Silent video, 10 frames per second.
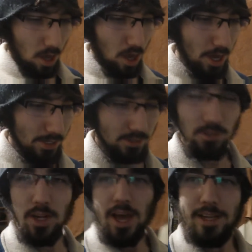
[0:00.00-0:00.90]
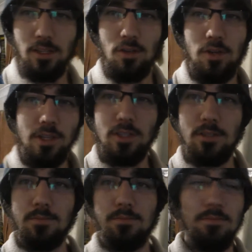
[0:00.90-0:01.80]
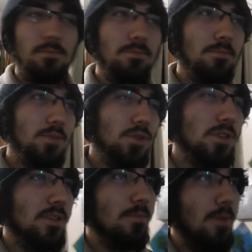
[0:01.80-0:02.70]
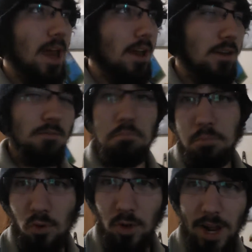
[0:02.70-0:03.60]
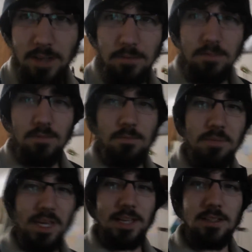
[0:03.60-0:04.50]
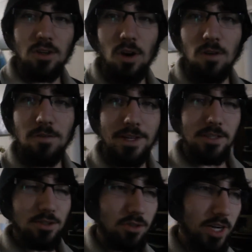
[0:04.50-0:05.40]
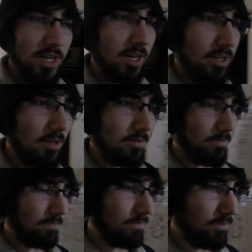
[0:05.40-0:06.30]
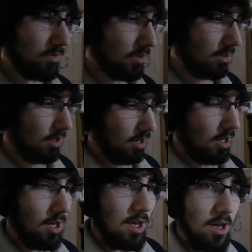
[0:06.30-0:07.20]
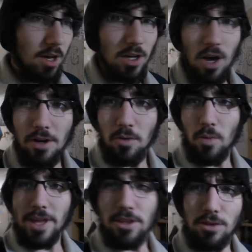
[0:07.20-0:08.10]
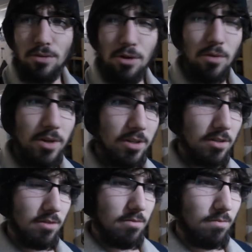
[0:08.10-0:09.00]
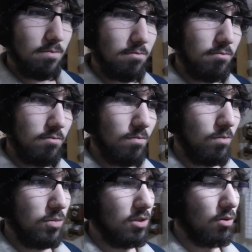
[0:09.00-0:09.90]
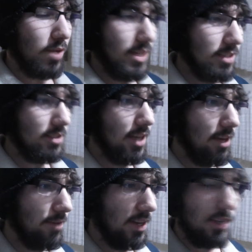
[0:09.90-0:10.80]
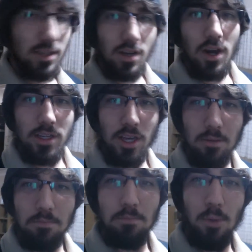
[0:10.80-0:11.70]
I sort of had a look at, saw some great beards of history and kind of went through and was looking to see if any kind of like